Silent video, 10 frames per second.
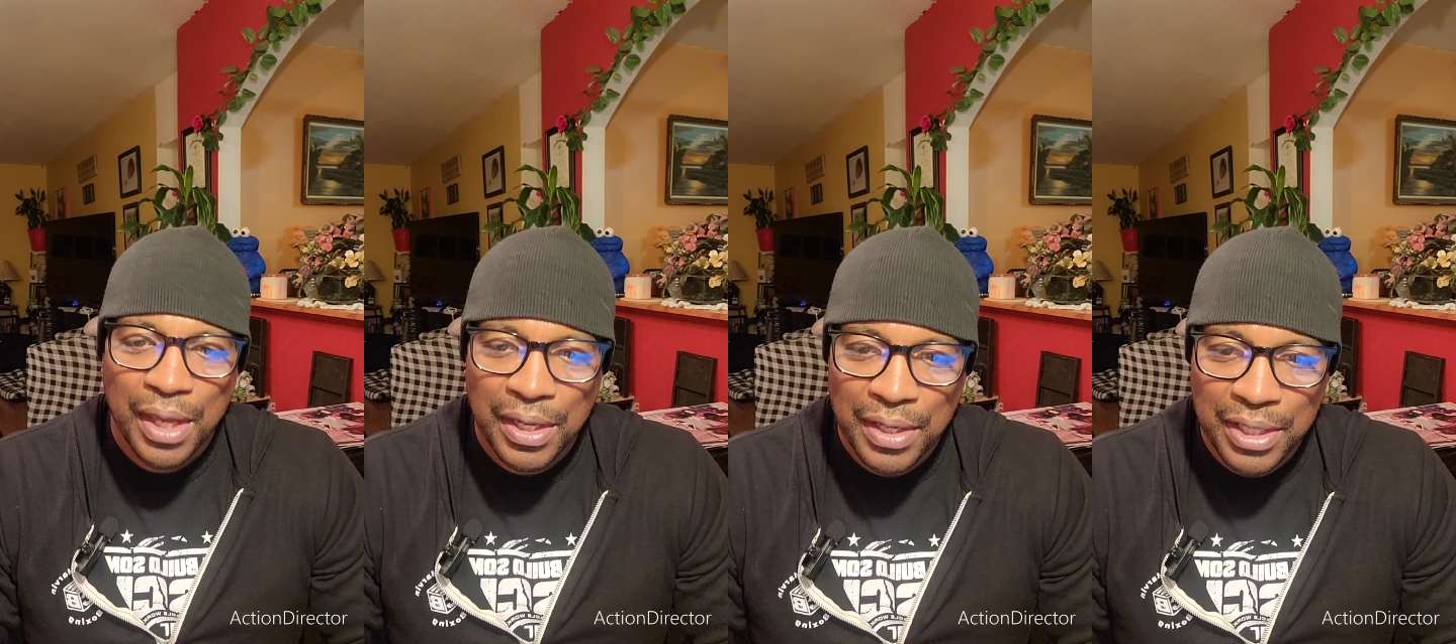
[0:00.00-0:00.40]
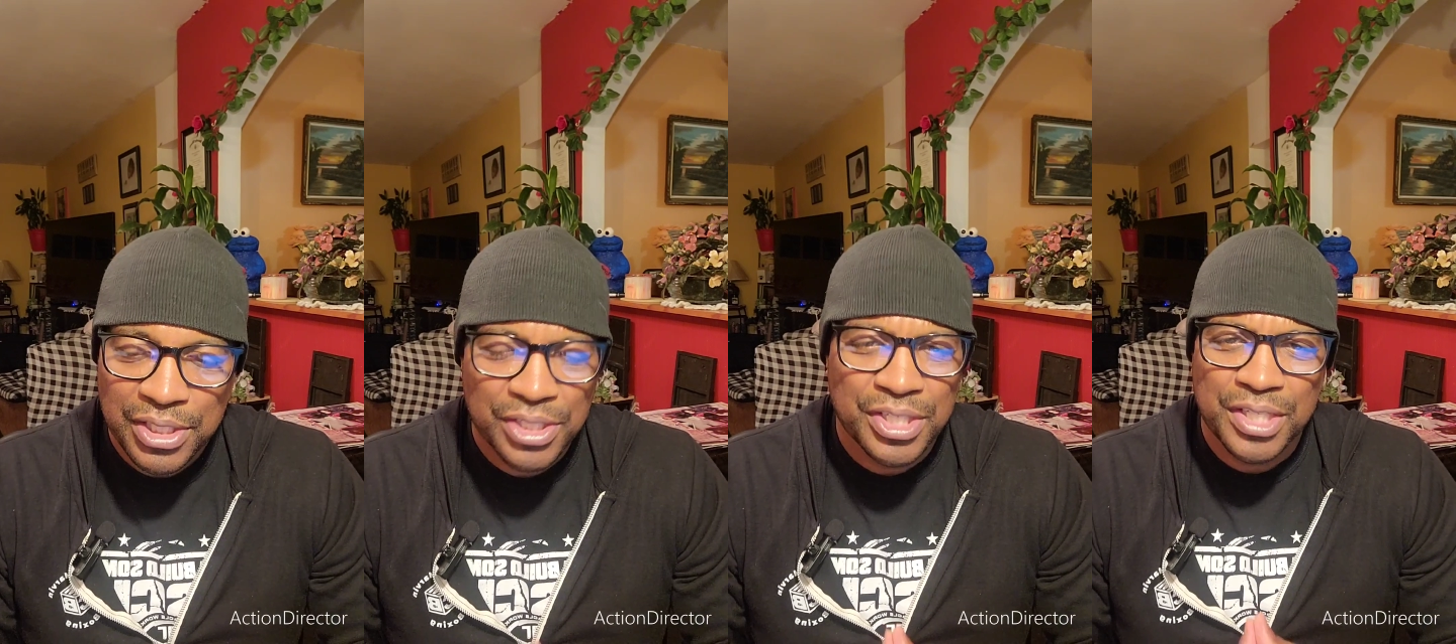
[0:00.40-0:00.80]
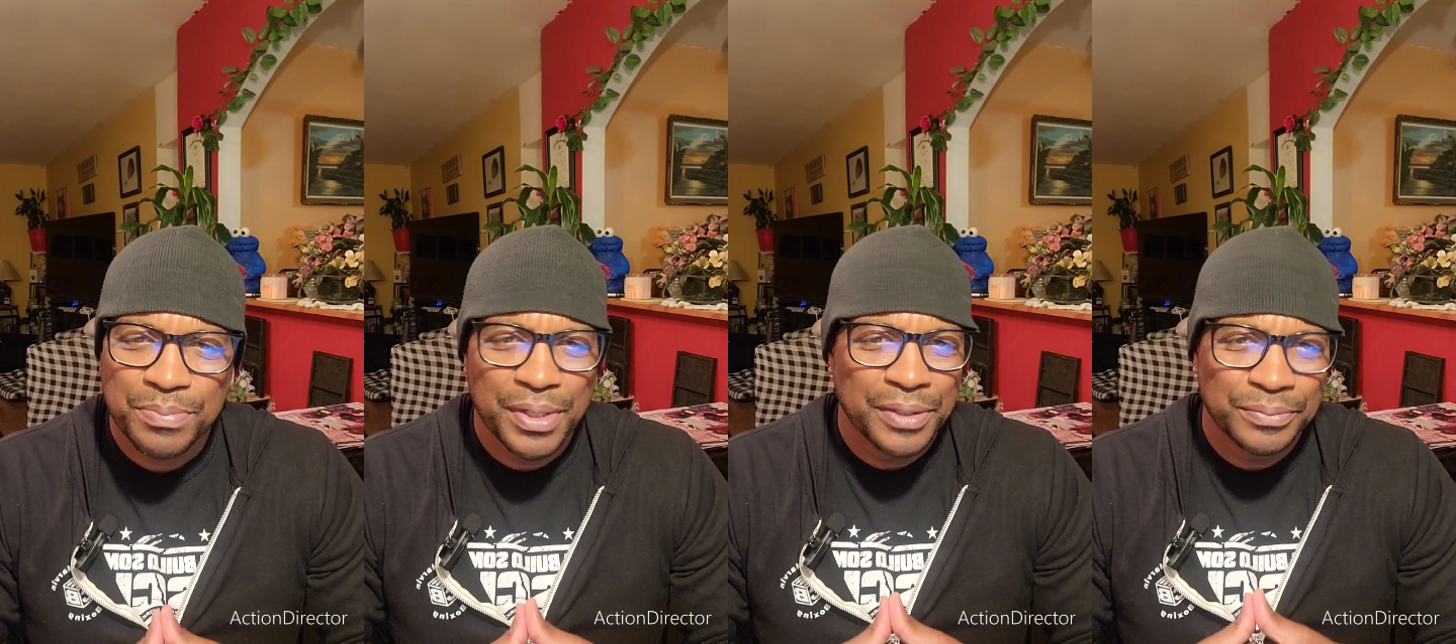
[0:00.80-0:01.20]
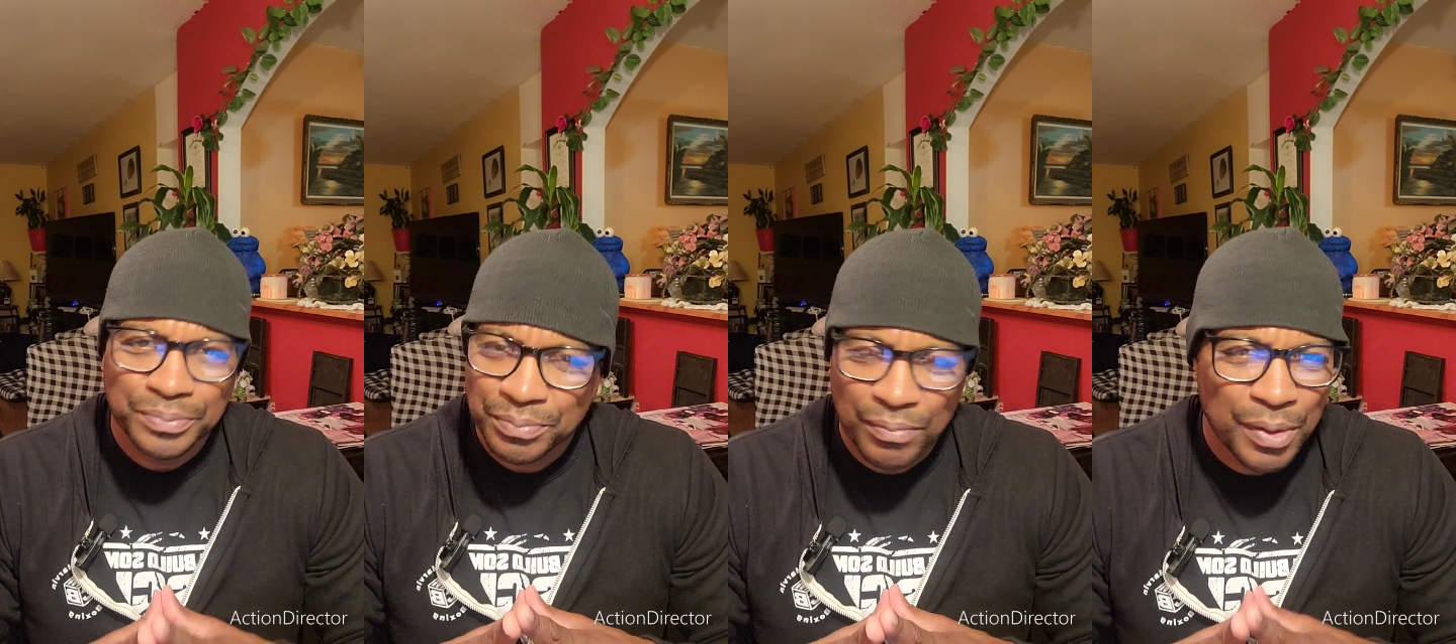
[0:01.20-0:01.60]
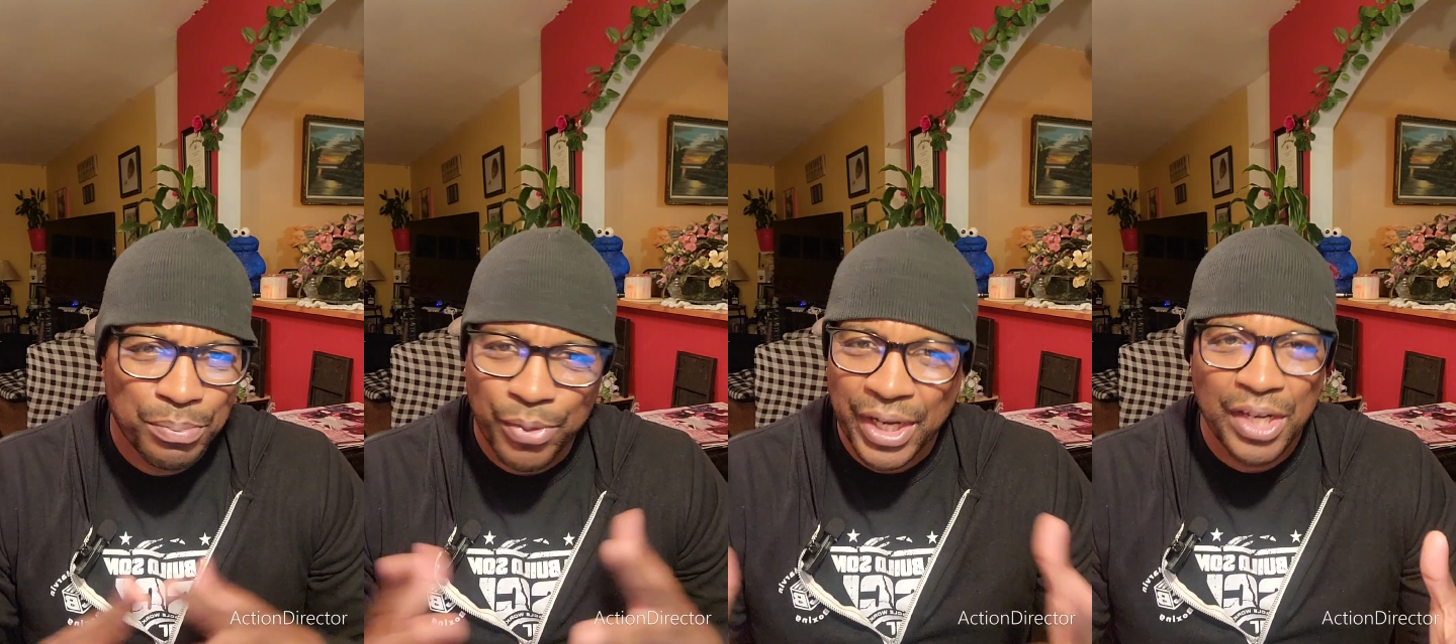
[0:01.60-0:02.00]
And uh, she's just been
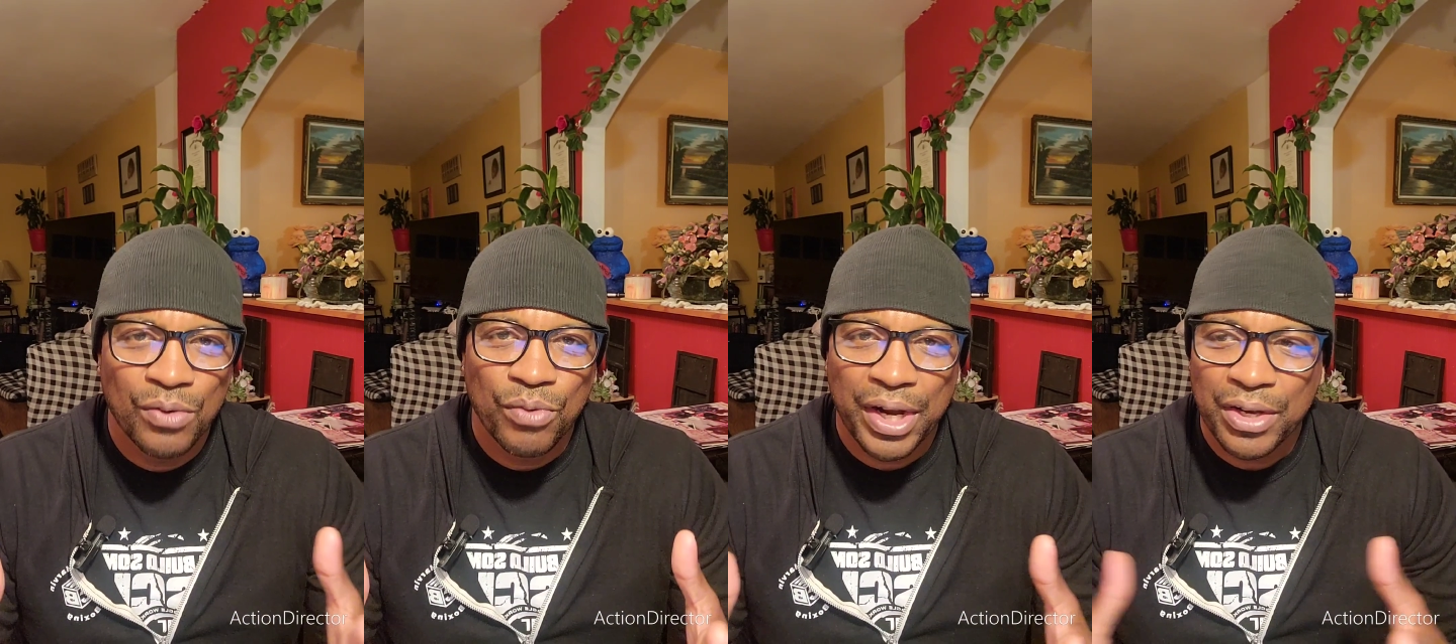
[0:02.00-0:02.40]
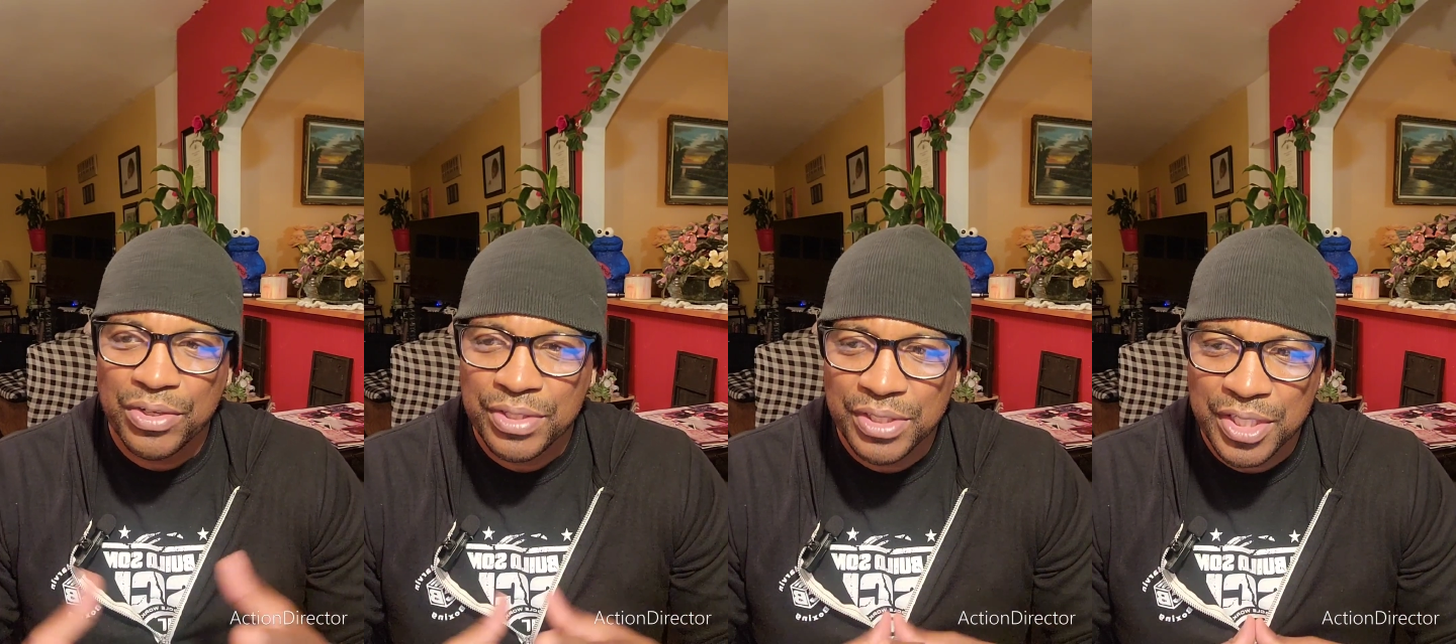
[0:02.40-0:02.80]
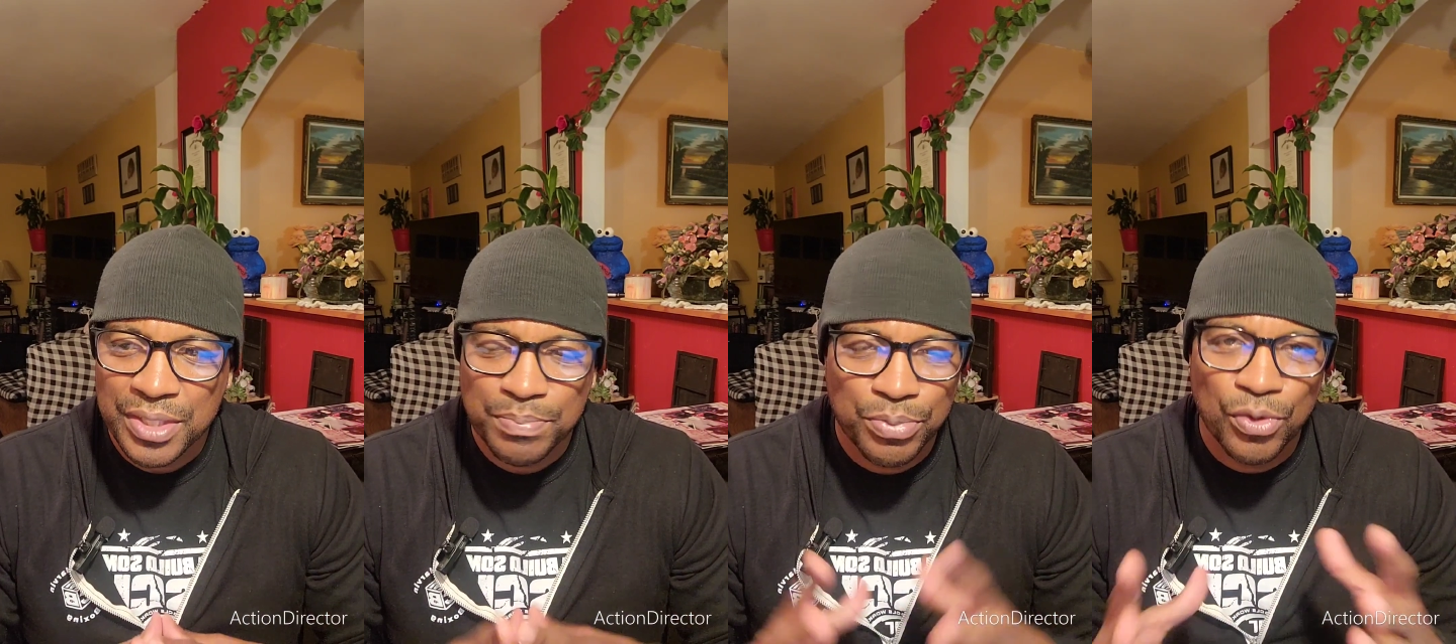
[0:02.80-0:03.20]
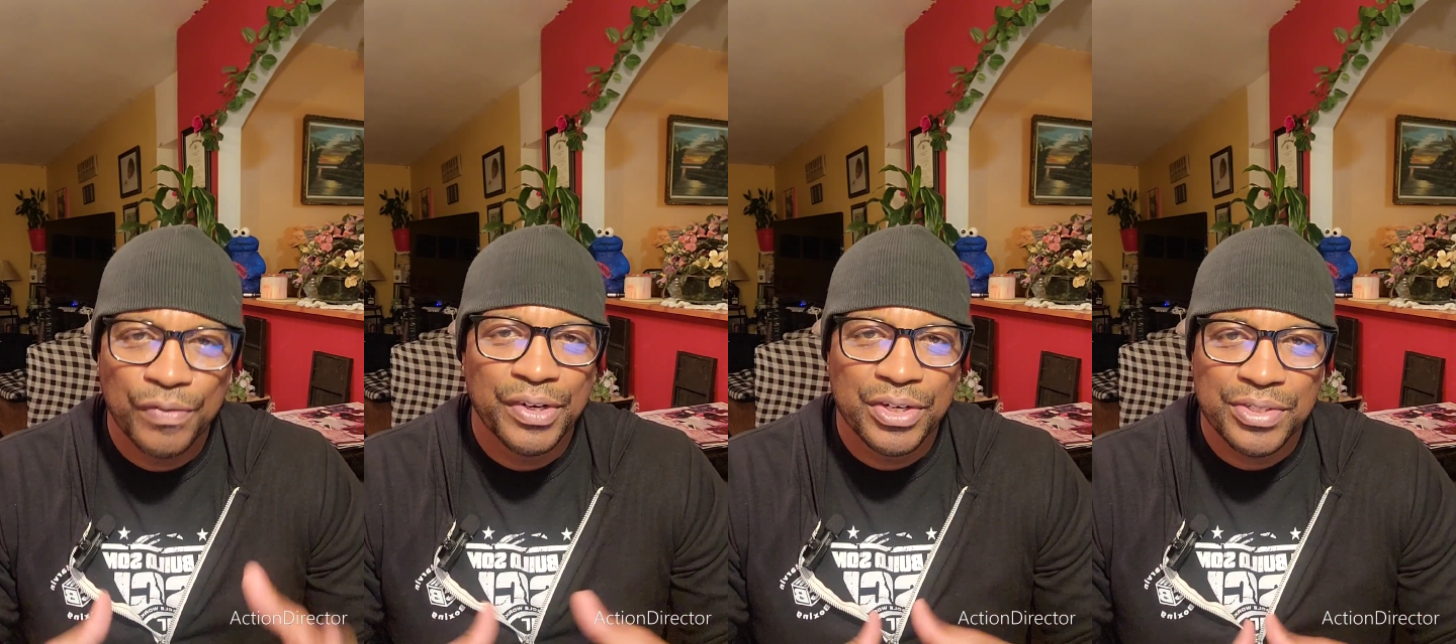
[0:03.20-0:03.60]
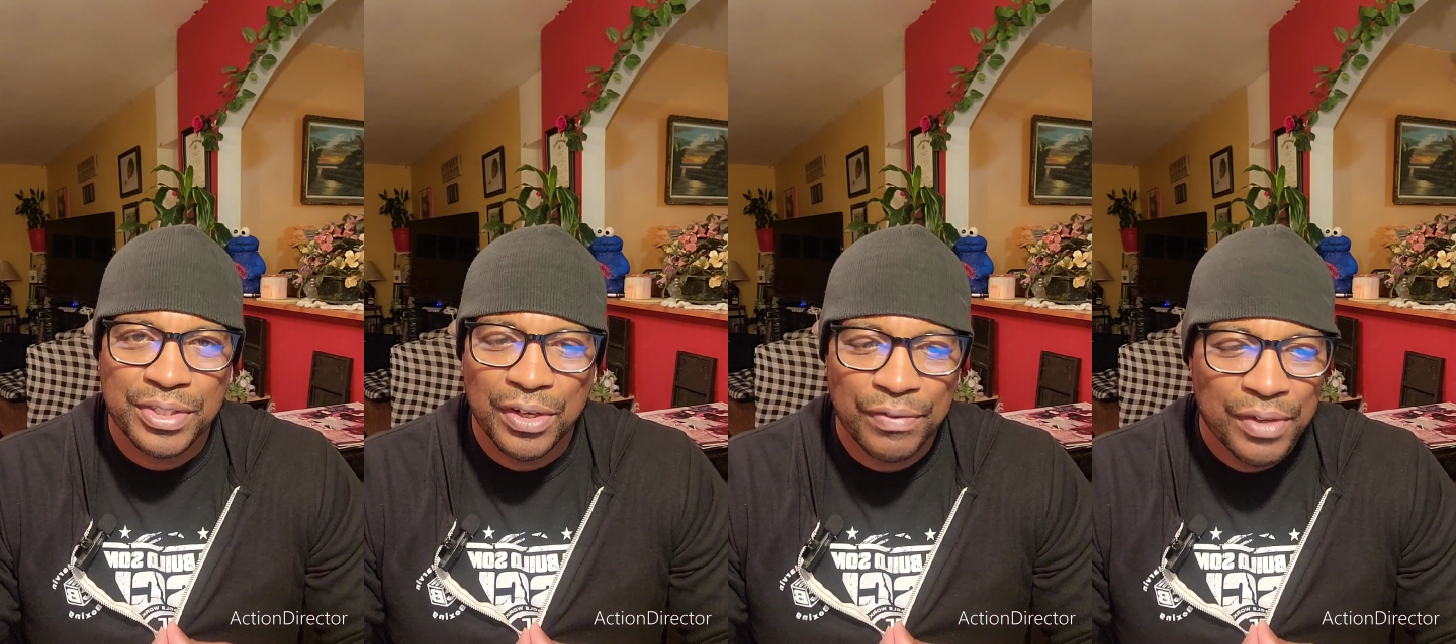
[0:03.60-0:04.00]
breaking records and just proving
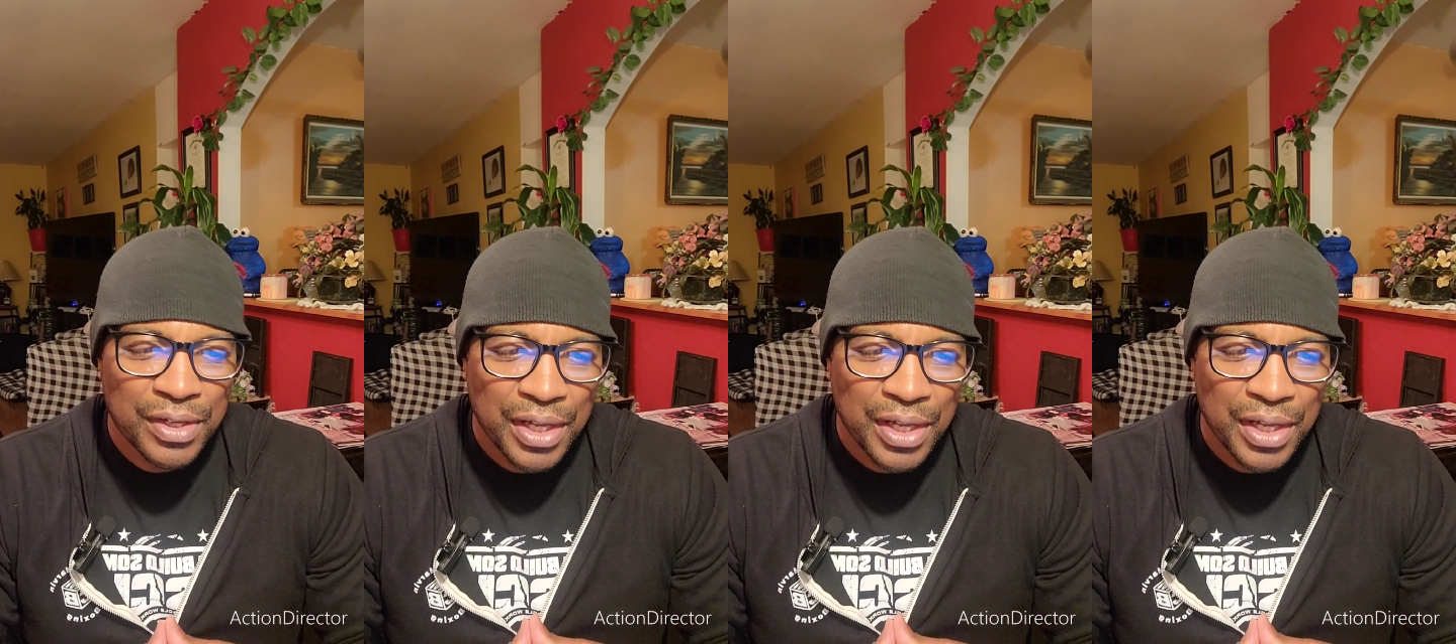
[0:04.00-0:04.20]
herself.